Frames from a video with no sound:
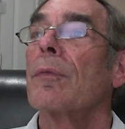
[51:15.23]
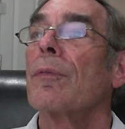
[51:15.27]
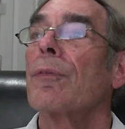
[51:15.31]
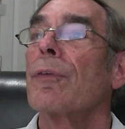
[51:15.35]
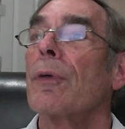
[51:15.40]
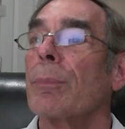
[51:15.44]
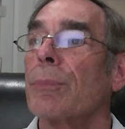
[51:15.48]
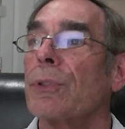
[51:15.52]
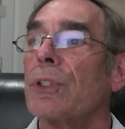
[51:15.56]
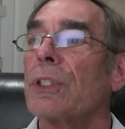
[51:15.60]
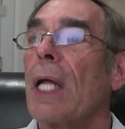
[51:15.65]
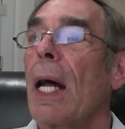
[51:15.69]

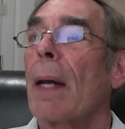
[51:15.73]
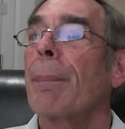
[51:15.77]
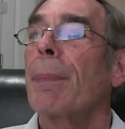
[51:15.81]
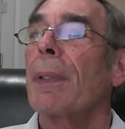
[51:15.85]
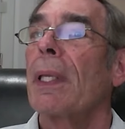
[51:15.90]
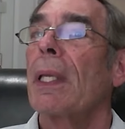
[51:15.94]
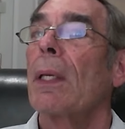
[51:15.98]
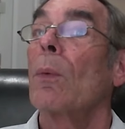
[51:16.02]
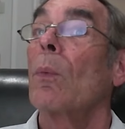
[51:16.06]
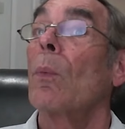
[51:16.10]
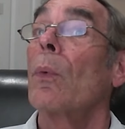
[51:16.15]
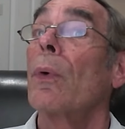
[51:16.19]
from
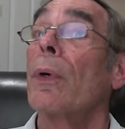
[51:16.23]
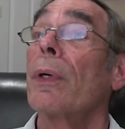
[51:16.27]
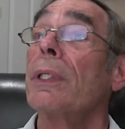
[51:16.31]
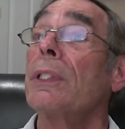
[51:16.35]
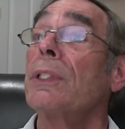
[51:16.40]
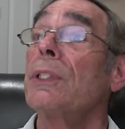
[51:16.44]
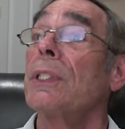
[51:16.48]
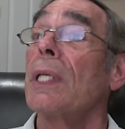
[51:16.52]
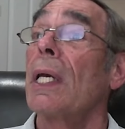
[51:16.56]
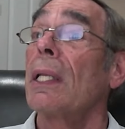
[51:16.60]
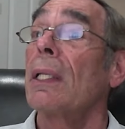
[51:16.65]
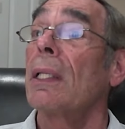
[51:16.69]
stopping it, where he
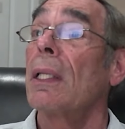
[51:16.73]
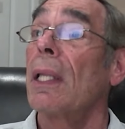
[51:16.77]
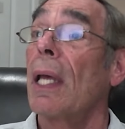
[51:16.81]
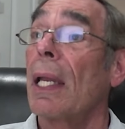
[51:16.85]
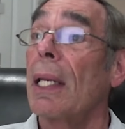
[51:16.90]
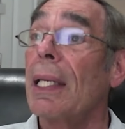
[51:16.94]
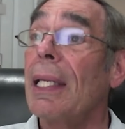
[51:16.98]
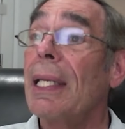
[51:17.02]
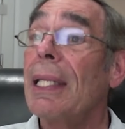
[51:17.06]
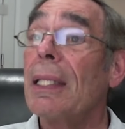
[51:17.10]
said that